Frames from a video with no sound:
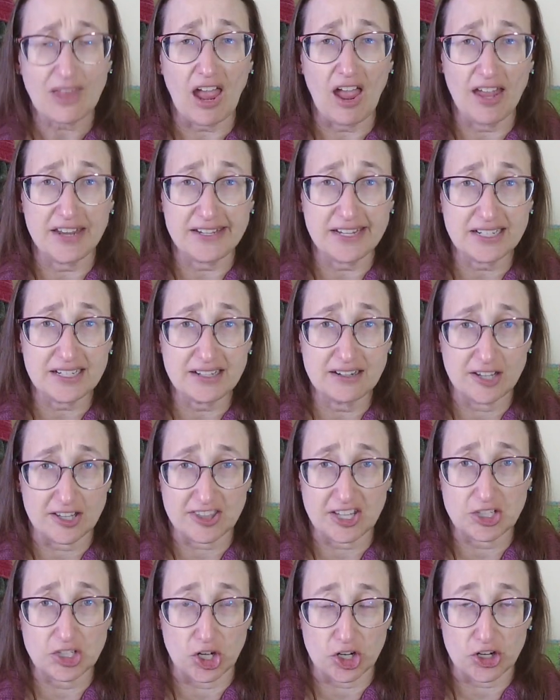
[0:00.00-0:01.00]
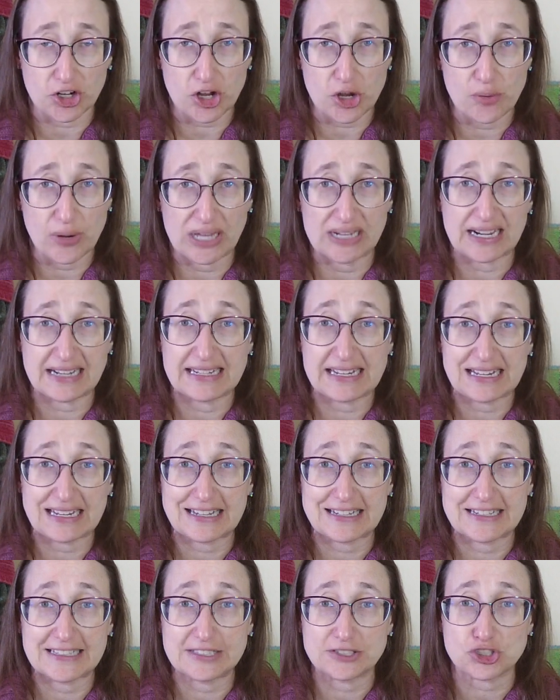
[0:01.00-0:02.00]
I knit it not that long ago, and I knit
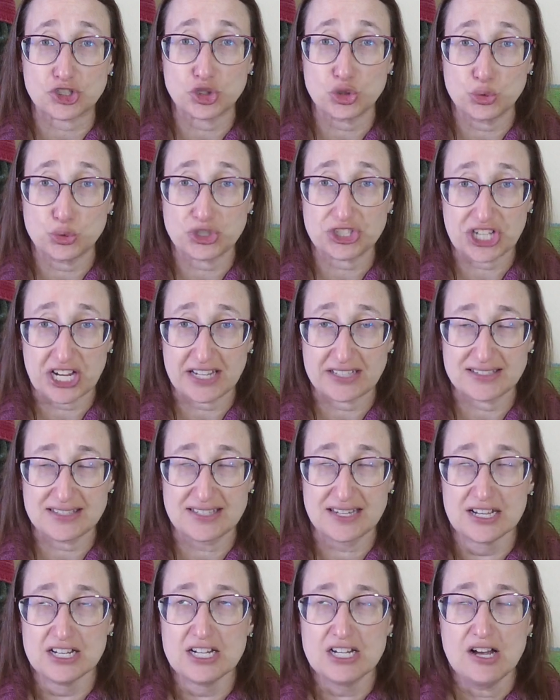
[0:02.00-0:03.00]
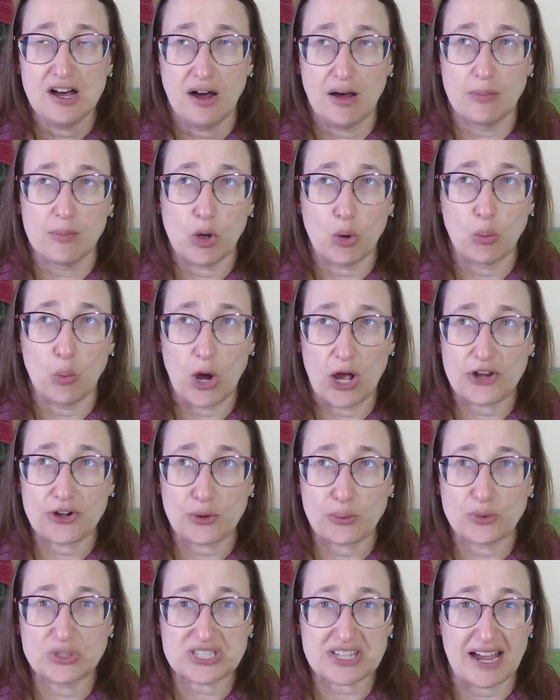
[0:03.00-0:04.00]
it in two shades. One
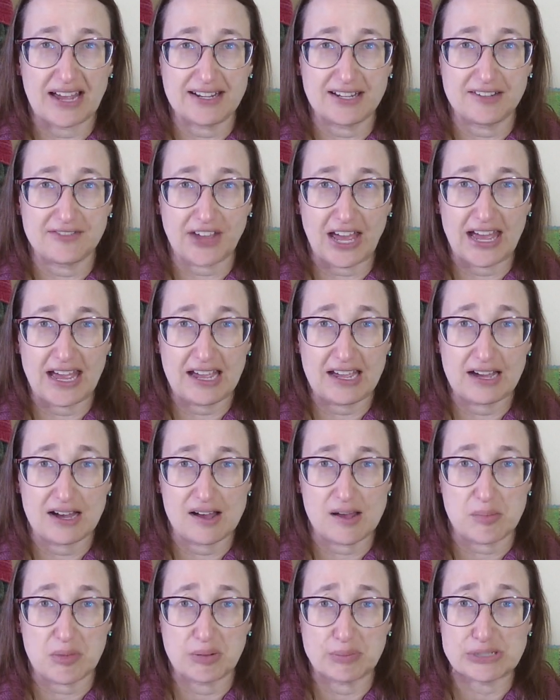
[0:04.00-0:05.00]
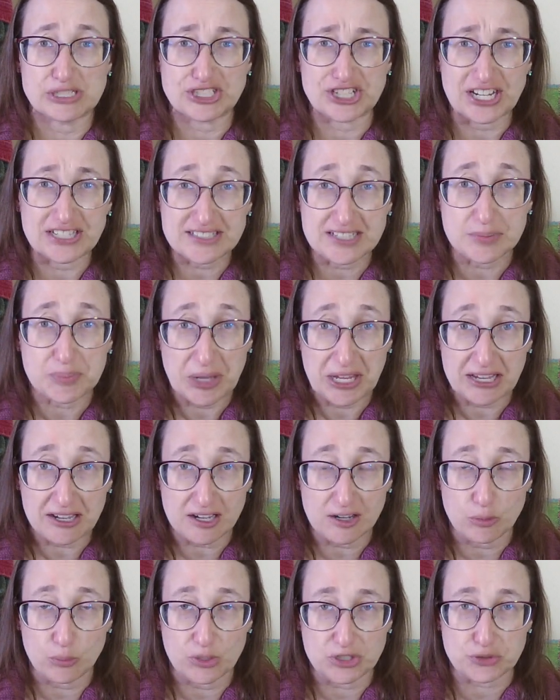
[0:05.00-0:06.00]
was kind of a magenta
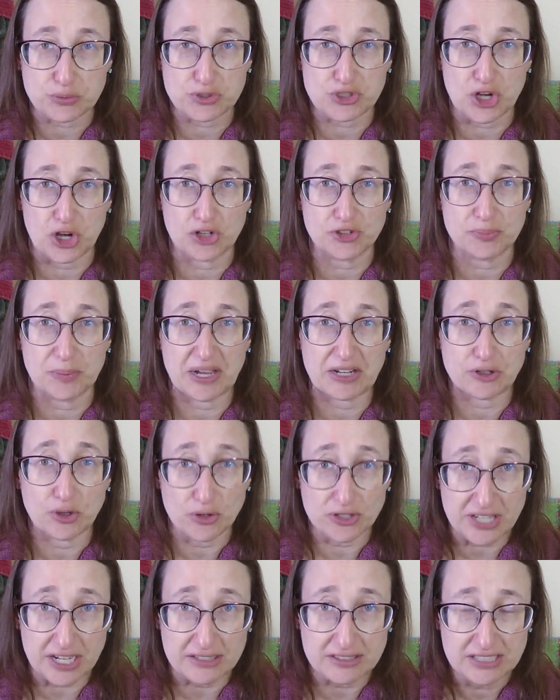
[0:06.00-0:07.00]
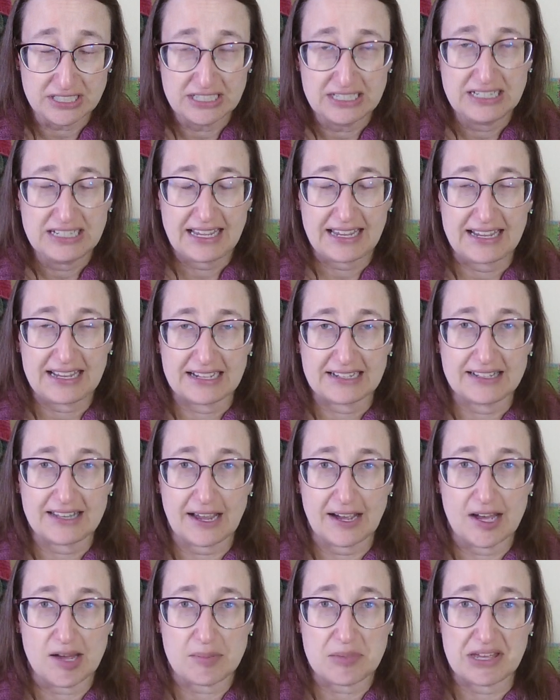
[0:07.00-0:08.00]
pink, which was called Magnolia. And
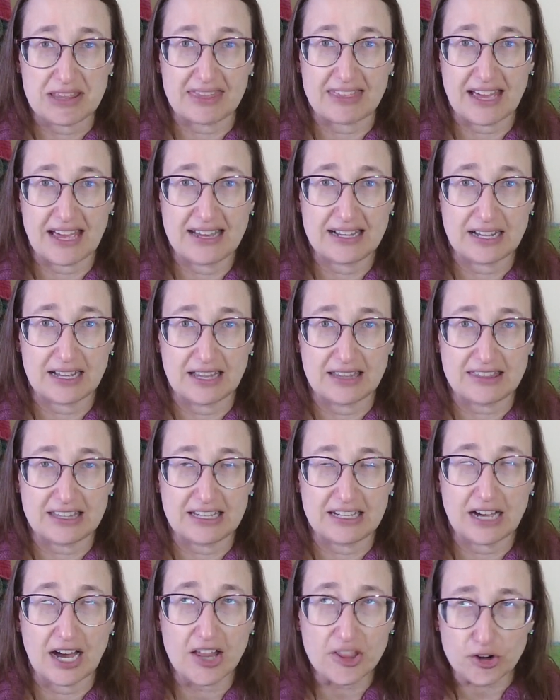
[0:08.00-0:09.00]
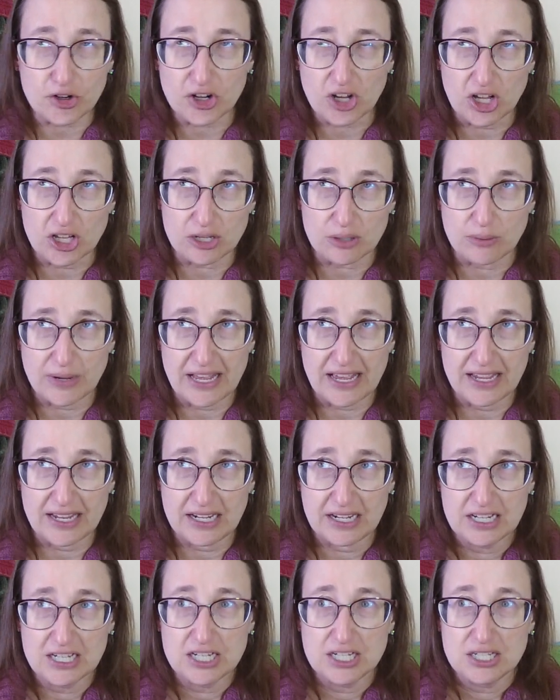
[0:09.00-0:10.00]
then the other colorway,